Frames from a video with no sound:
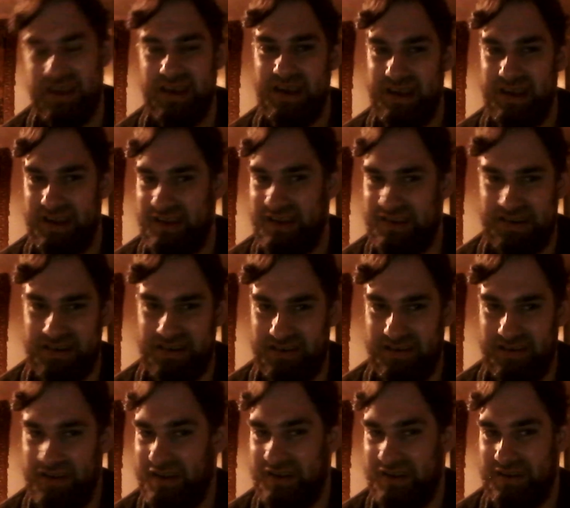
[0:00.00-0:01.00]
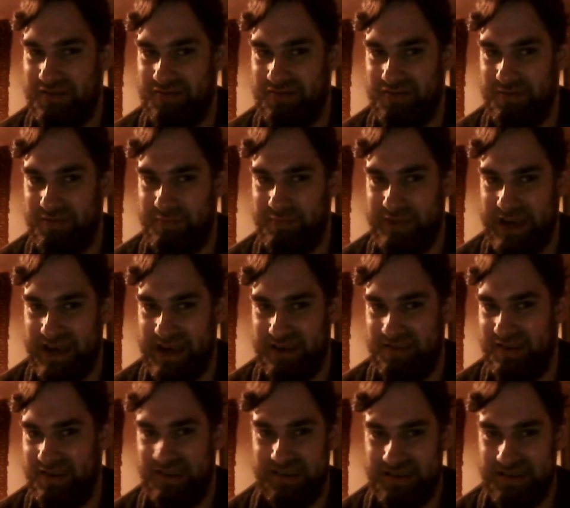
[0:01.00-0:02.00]
he's trying to
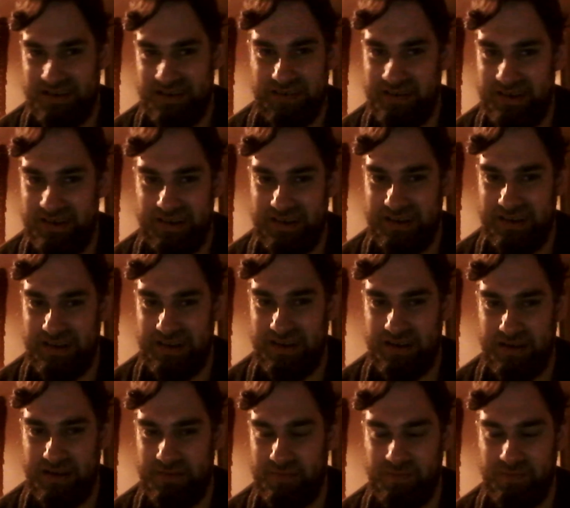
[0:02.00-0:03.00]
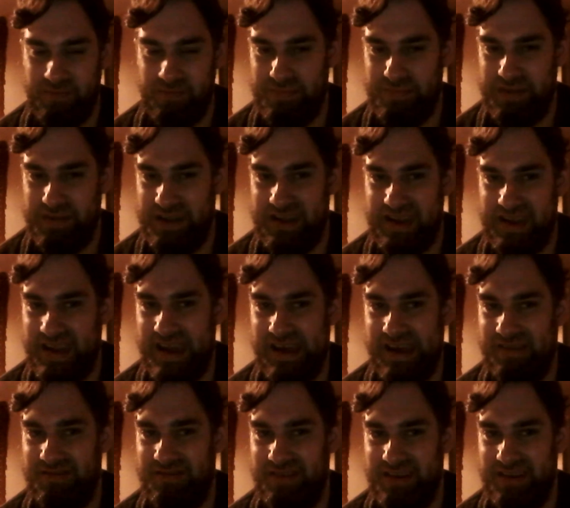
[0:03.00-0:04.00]
rebel, he's trying to like be
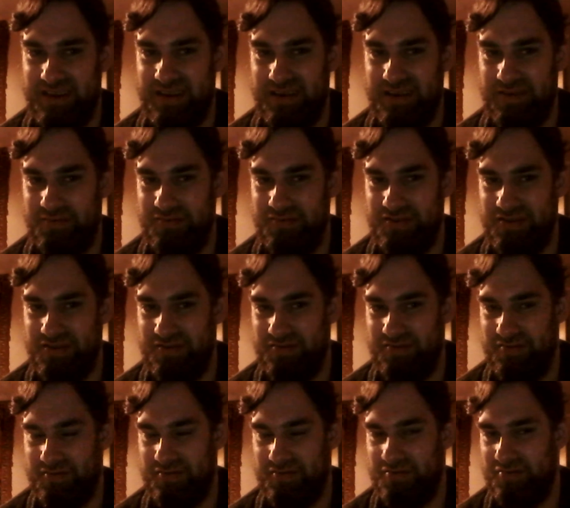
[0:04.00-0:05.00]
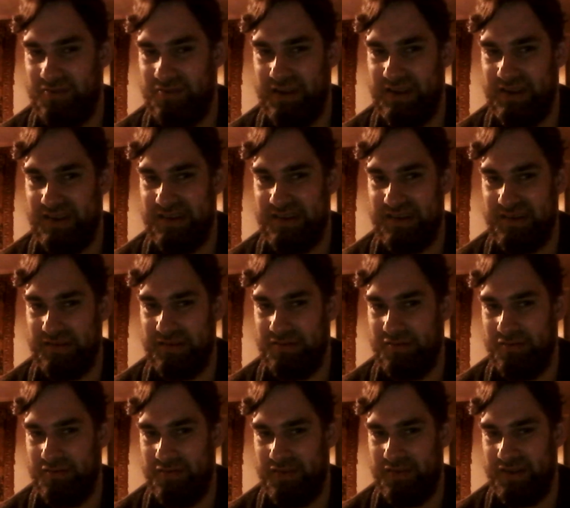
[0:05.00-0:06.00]
countercultural, all this
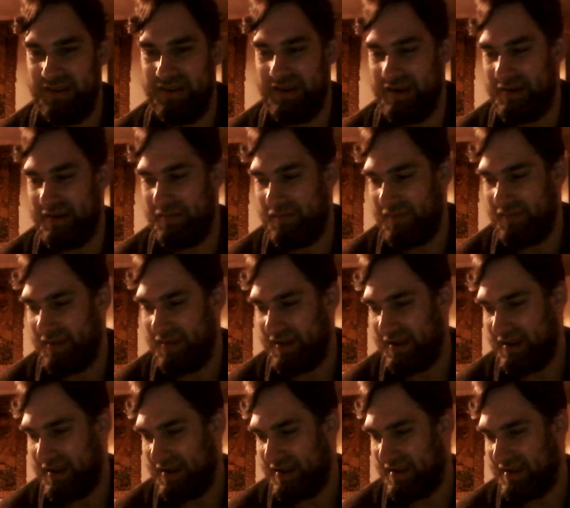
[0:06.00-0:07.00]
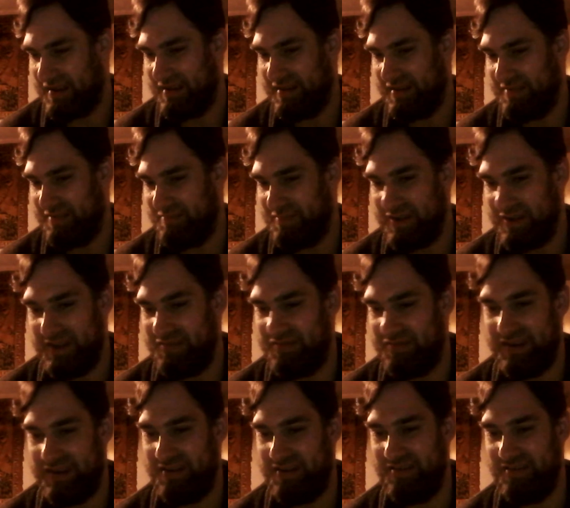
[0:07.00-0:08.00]
sort of stuff.
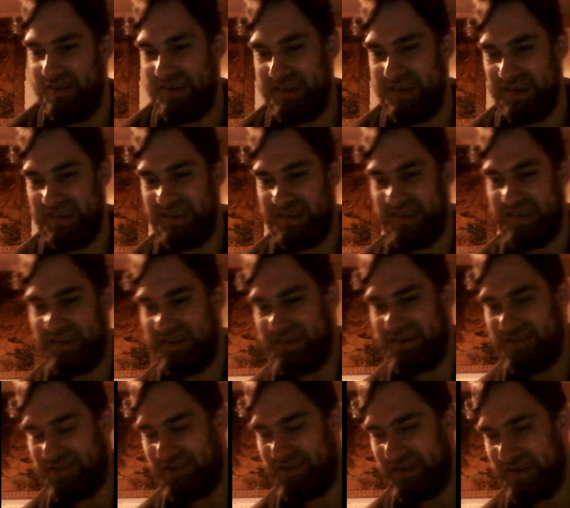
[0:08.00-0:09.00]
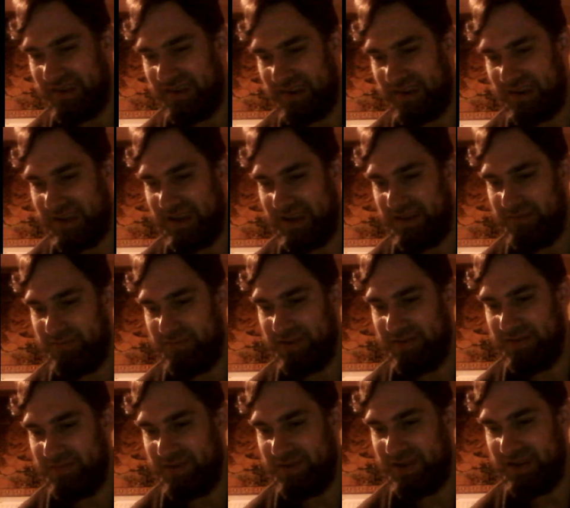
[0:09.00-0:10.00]
Even though his sister tries to keep
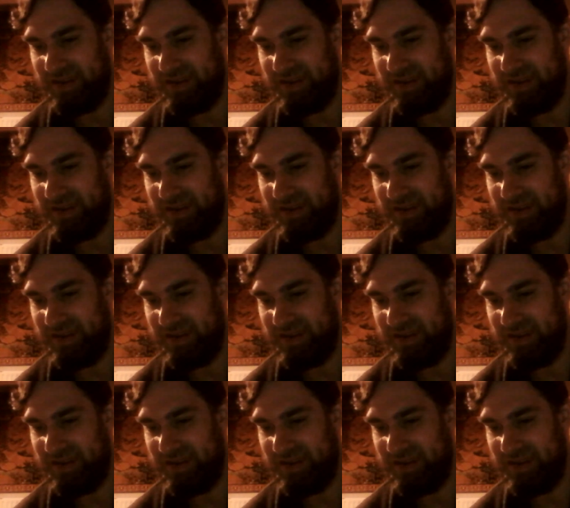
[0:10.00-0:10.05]
him in